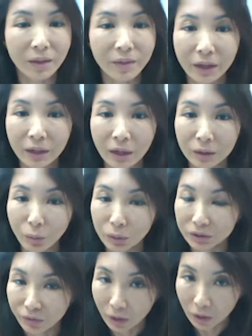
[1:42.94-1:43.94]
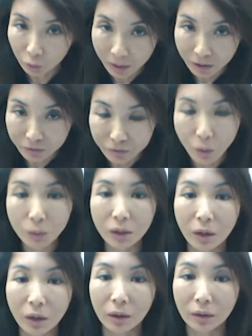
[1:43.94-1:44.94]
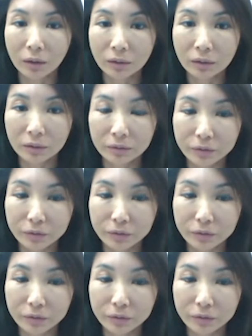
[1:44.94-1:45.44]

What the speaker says: And then it was followed by a phone call